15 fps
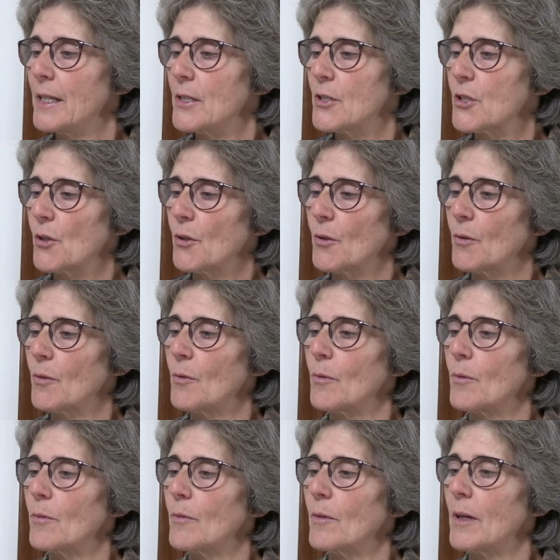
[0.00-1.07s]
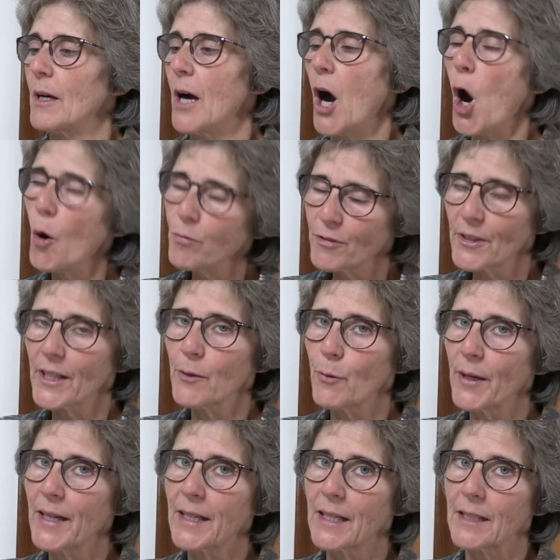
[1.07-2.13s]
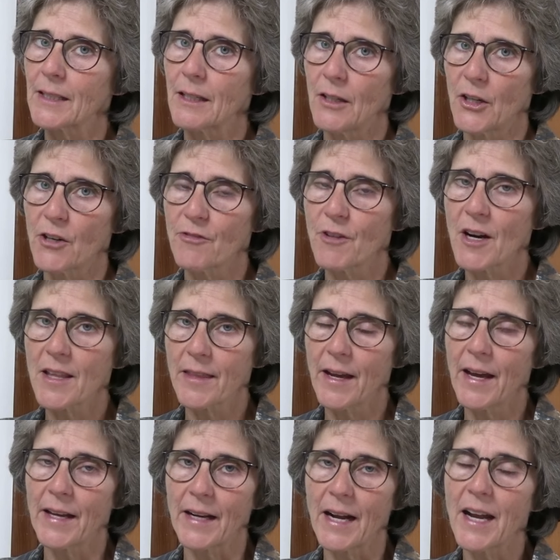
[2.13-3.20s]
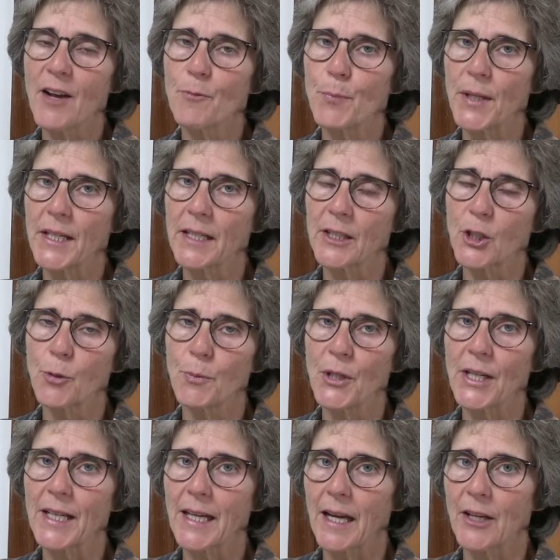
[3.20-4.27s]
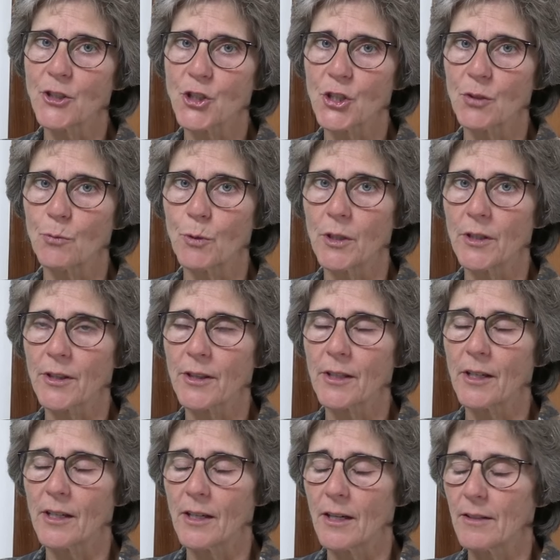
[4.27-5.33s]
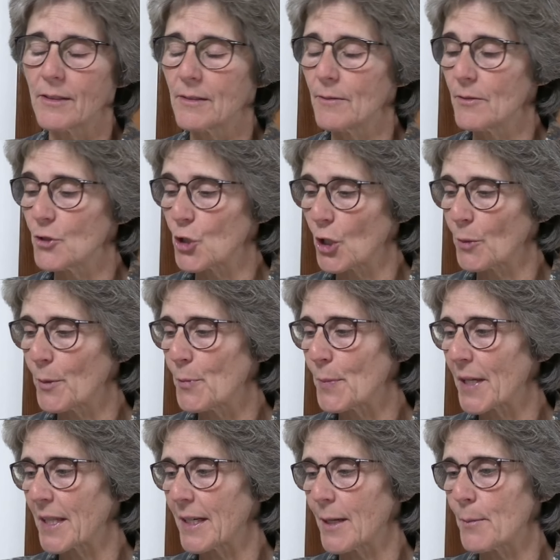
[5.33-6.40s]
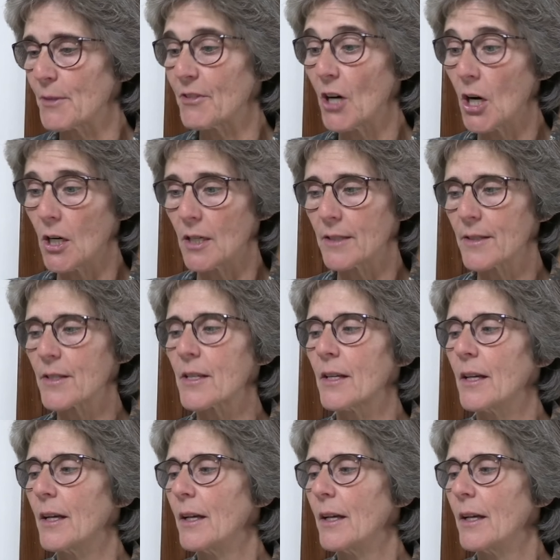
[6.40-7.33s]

So hopefully we can clarify that. I have been in communication with a gentleman by the name of Hans.